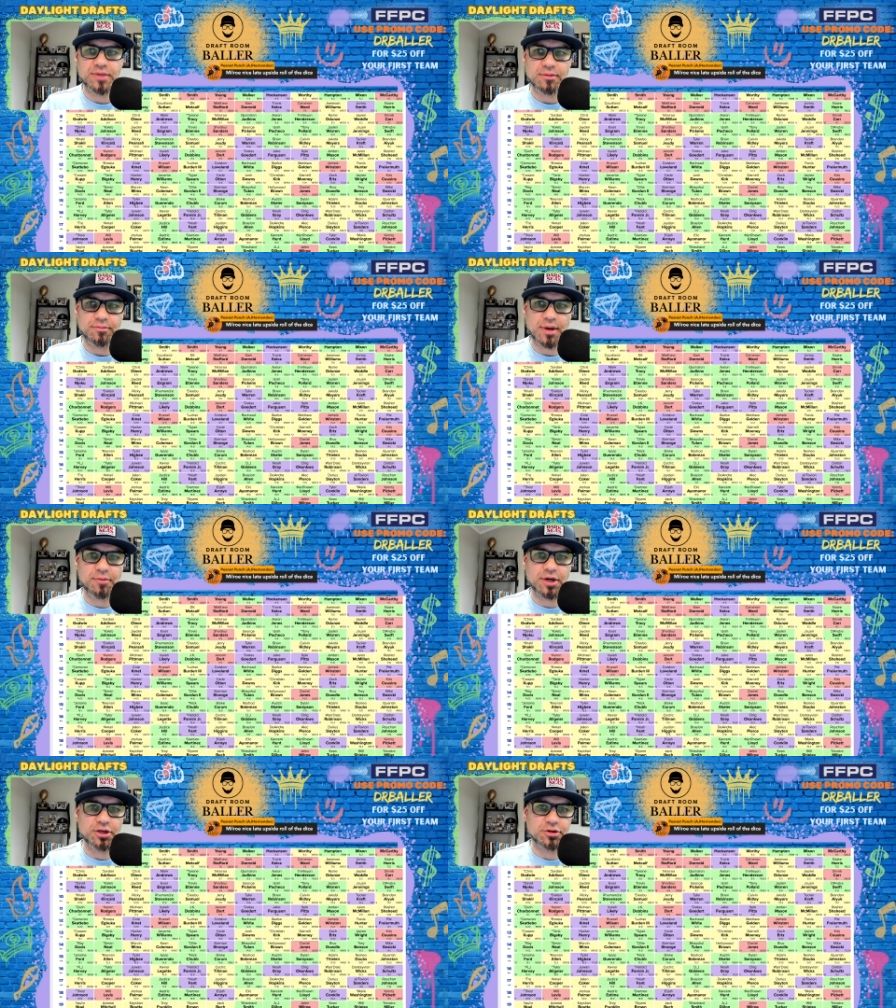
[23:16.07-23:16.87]

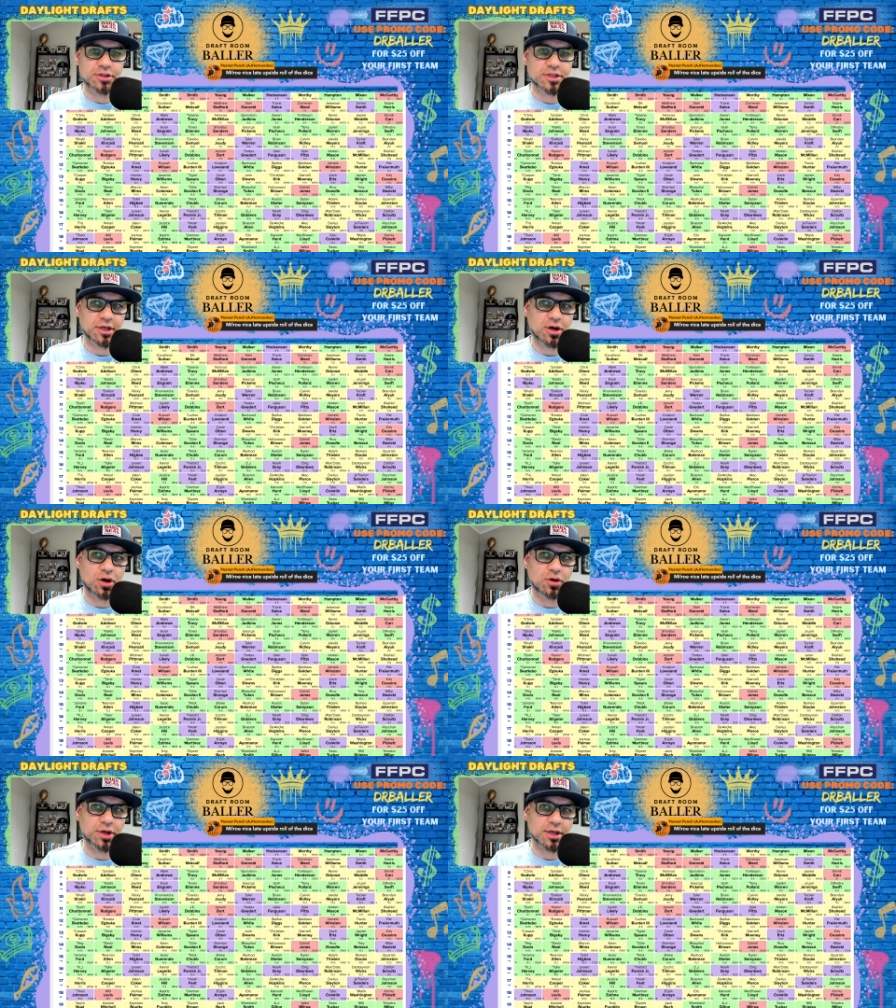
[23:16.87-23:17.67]
Remember to use the
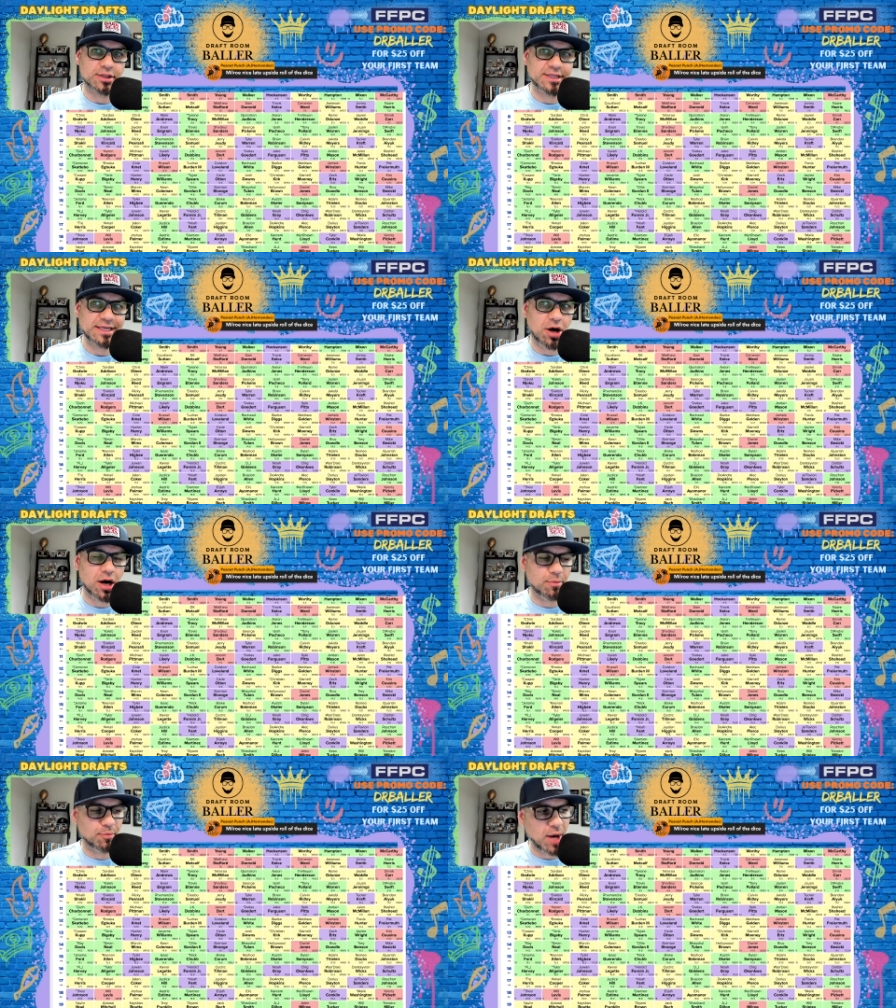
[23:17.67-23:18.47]
code
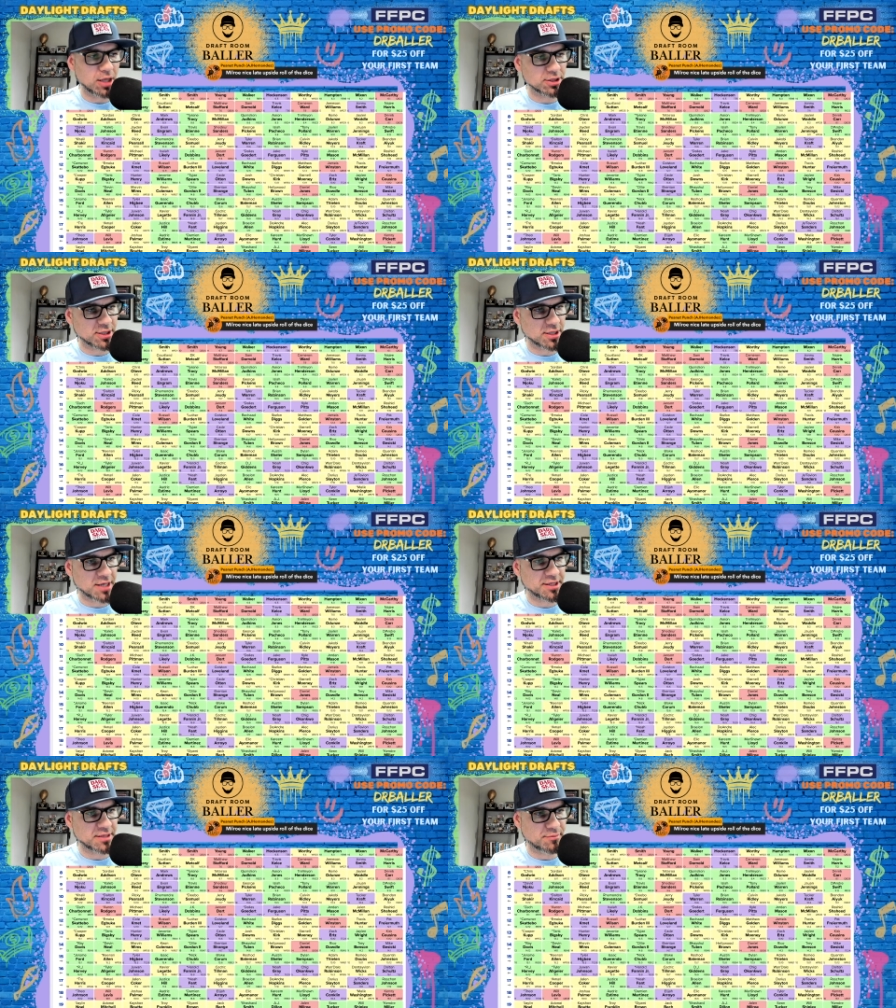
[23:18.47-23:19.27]
DRBALLER
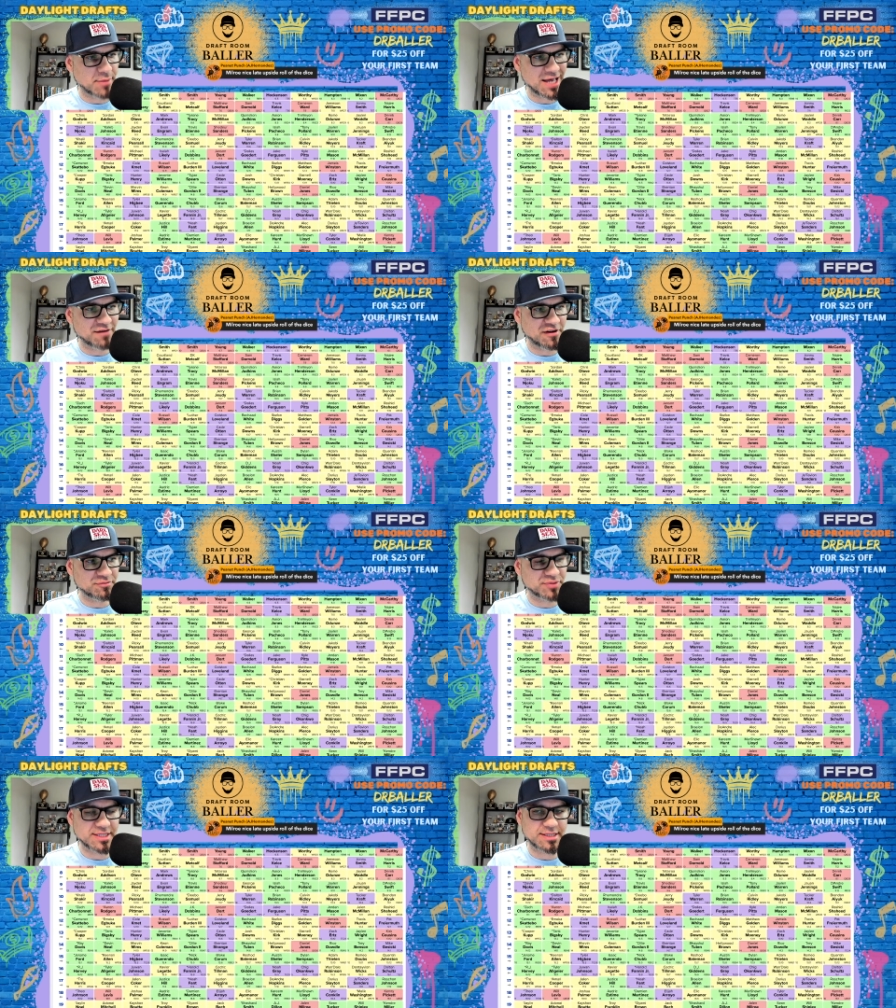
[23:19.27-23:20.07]
on
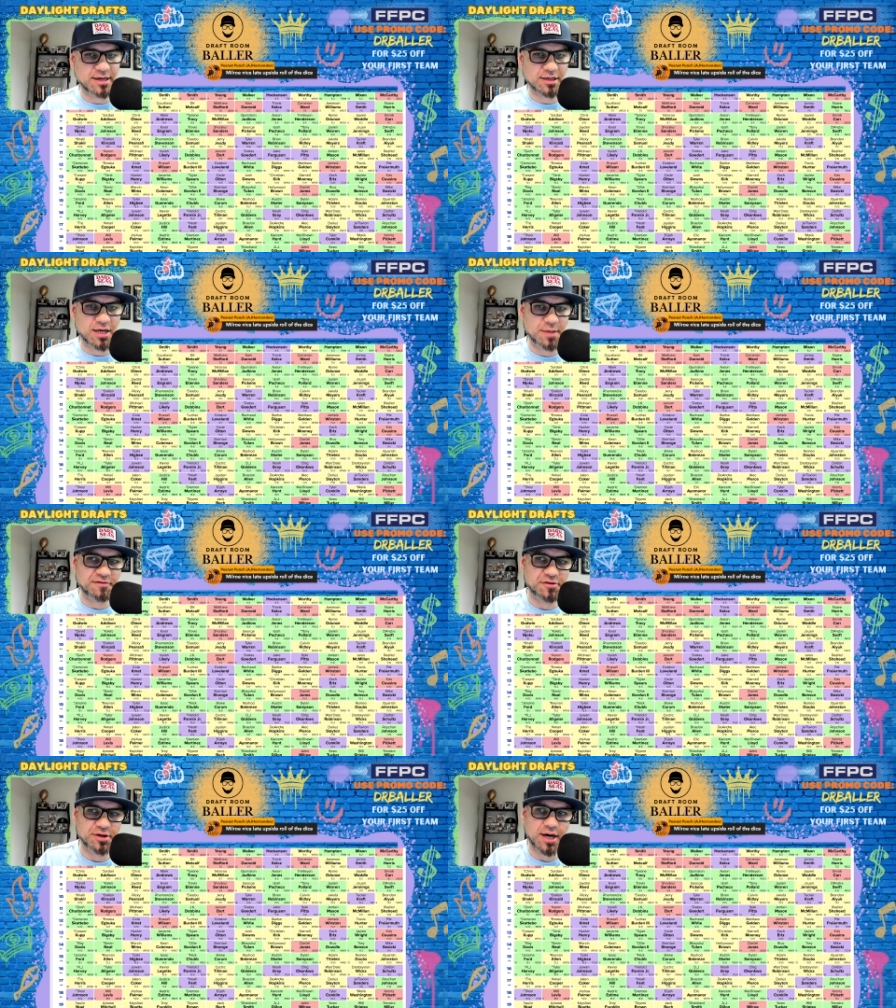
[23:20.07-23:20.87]
myffpc.com.
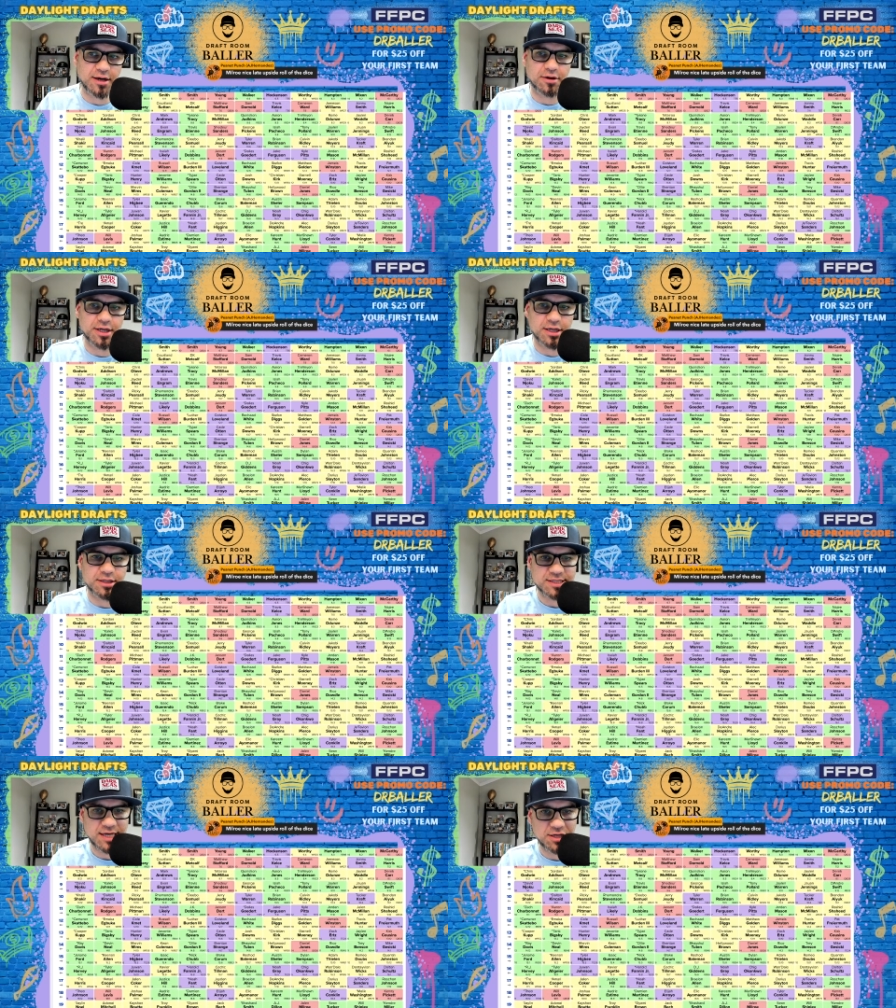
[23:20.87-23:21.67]
If you're not already on
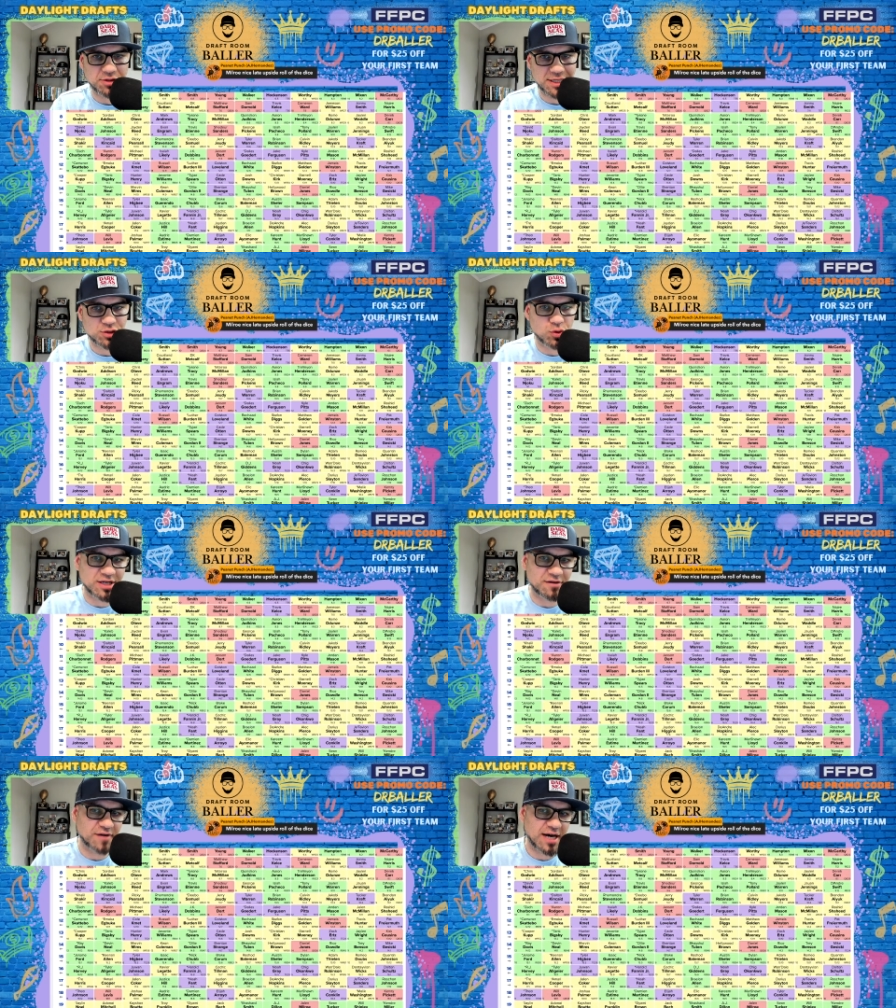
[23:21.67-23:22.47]
the site, you'll get
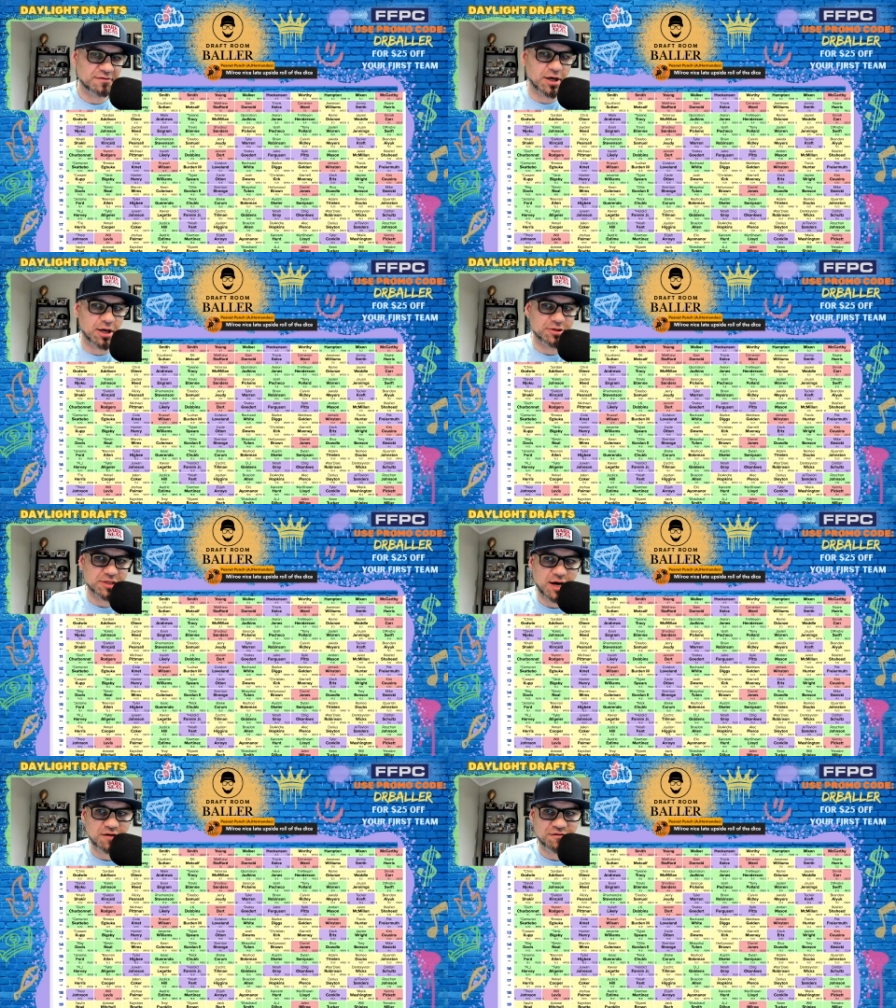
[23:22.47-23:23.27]

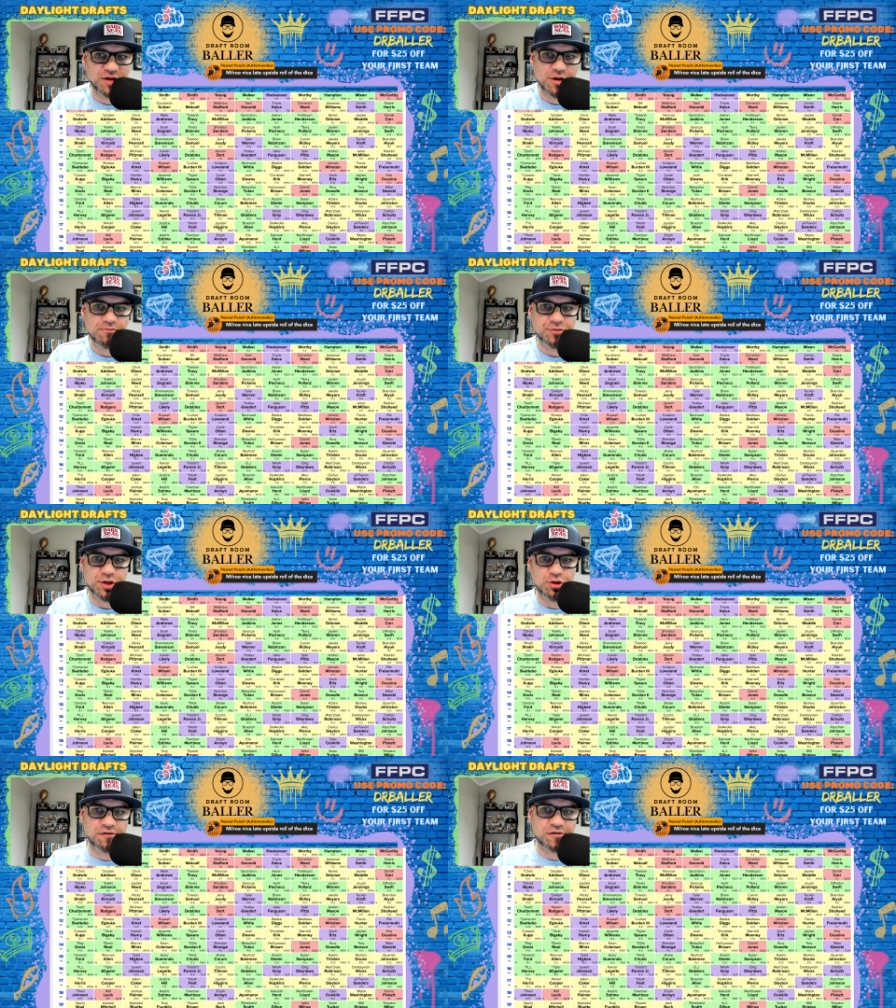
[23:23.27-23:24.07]
$25 off
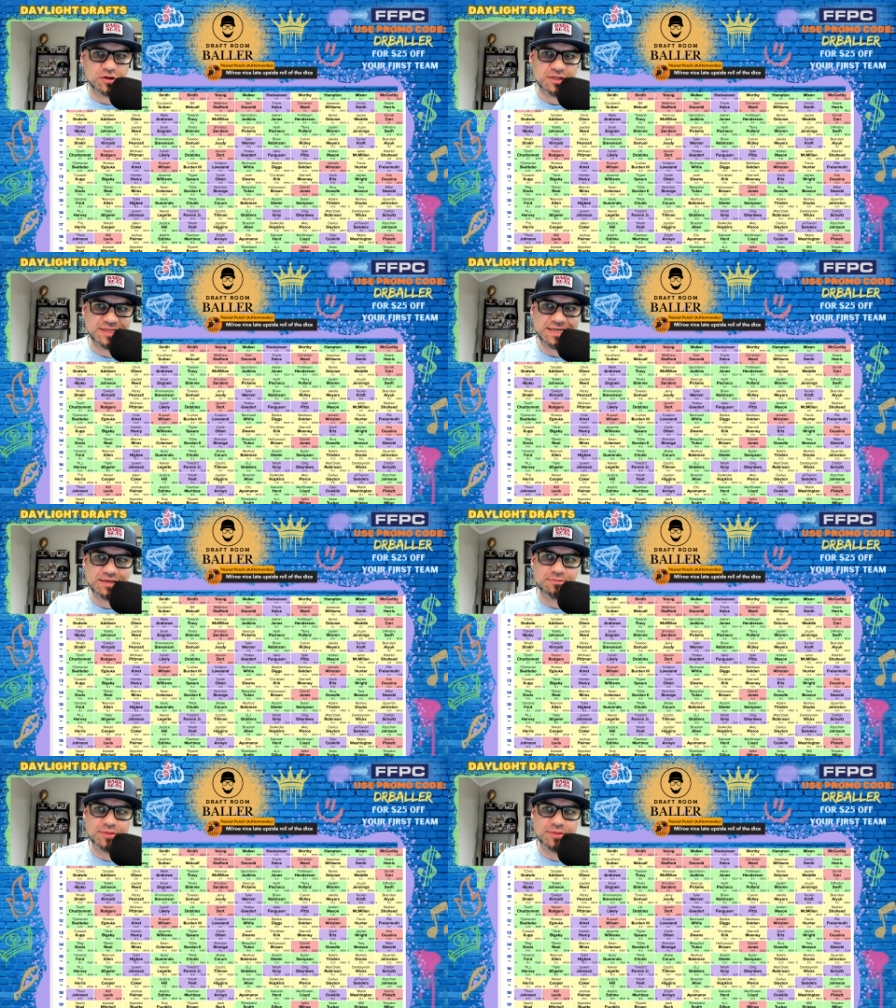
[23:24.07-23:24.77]
your first team.